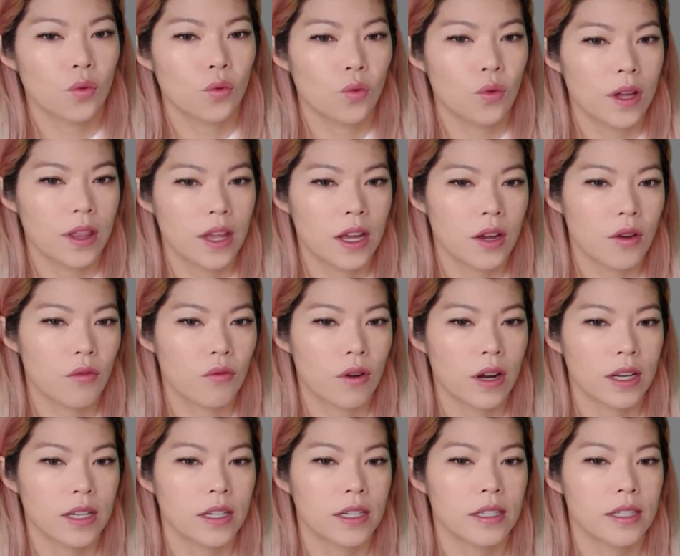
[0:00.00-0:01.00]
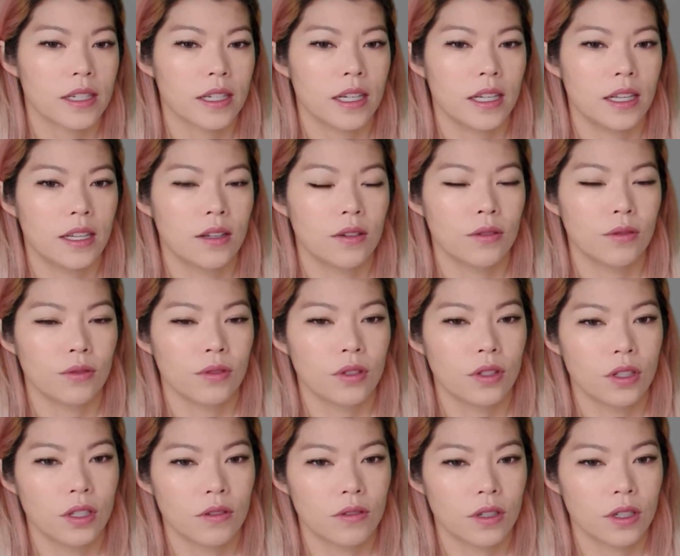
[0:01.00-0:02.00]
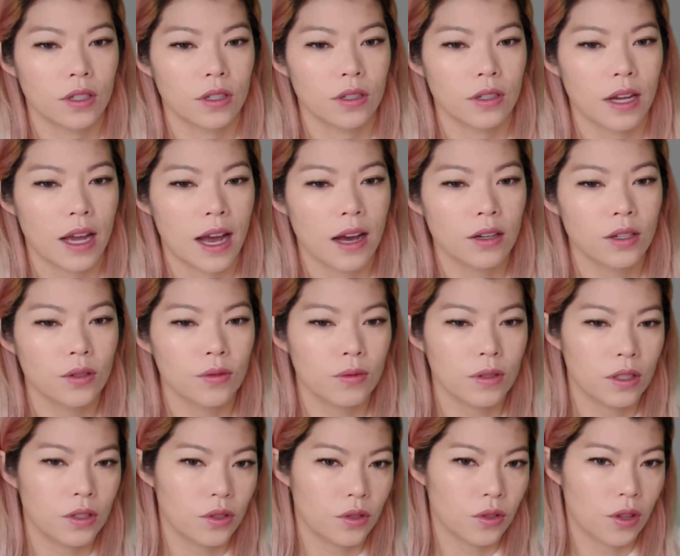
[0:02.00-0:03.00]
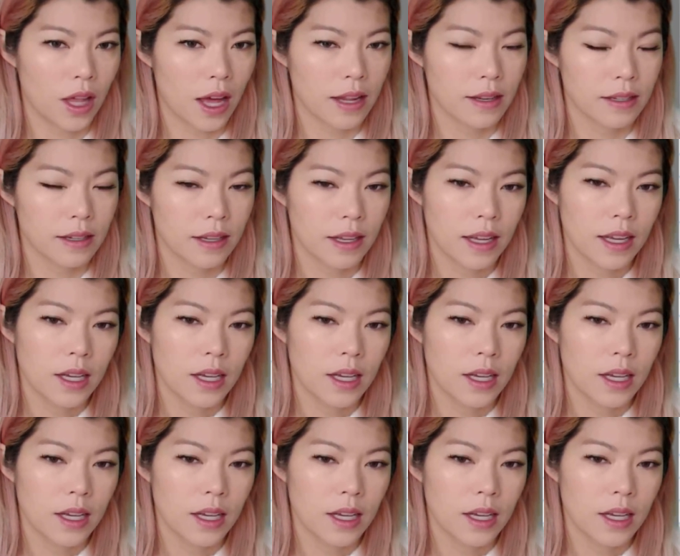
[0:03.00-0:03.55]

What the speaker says: where the gradient equals 0. How do we do that?